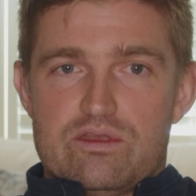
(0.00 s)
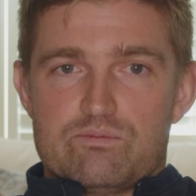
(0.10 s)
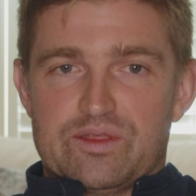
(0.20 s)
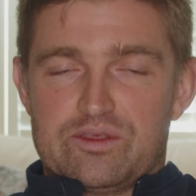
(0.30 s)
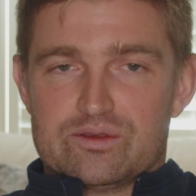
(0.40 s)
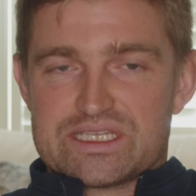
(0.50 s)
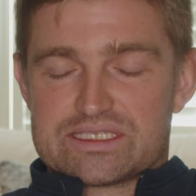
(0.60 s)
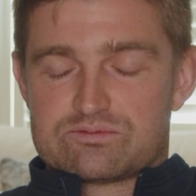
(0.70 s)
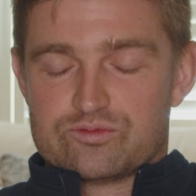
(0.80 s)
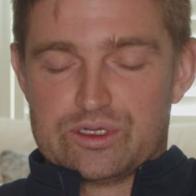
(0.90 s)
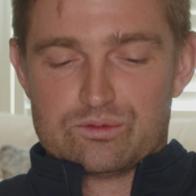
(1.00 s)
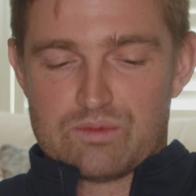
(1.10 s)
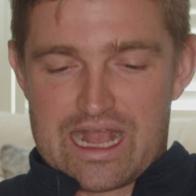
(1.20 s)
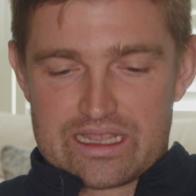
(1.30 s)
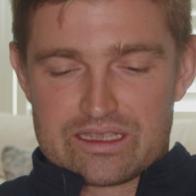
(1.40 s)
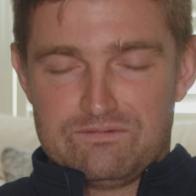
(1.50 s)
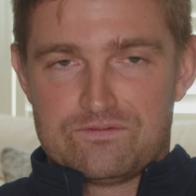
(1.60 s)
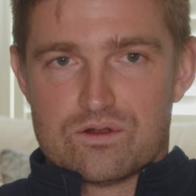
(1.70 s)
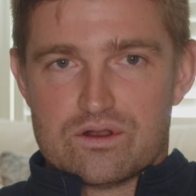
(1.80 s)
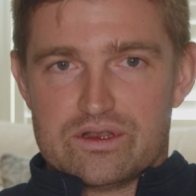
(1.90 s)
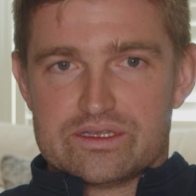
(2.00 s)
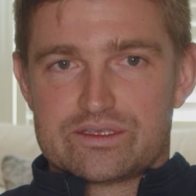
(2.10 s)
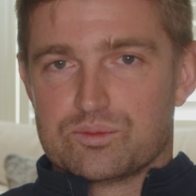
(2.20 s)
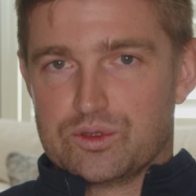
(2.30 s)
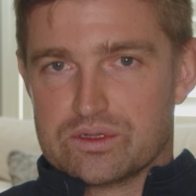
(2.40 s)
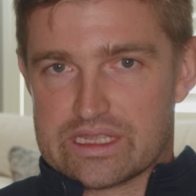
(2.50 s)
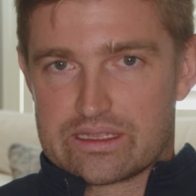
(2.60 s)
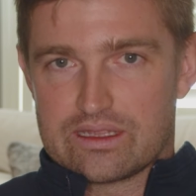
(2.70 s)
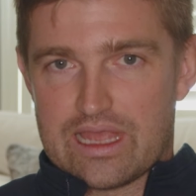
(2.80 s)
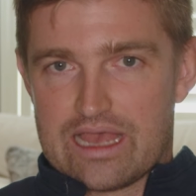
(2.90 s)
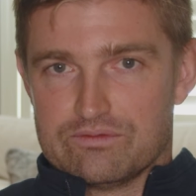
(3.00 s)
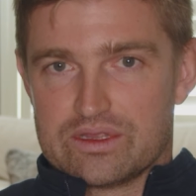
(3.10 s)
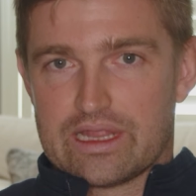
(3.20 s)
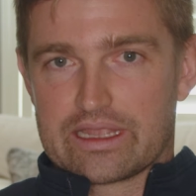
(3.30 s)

But there was this real hunger for community out of it.